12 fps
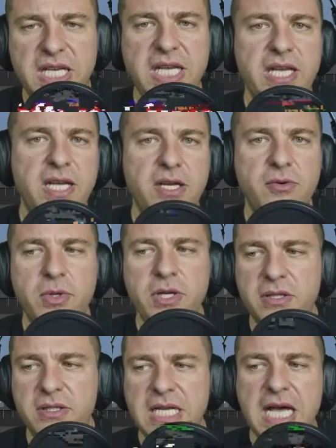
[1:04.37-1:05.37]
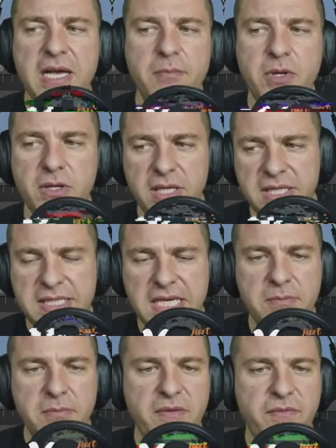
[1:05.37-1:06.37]
in real time inside my
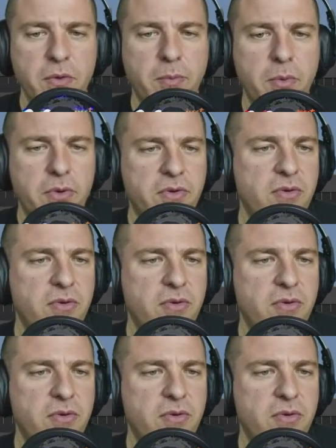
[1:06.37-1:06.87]
viewport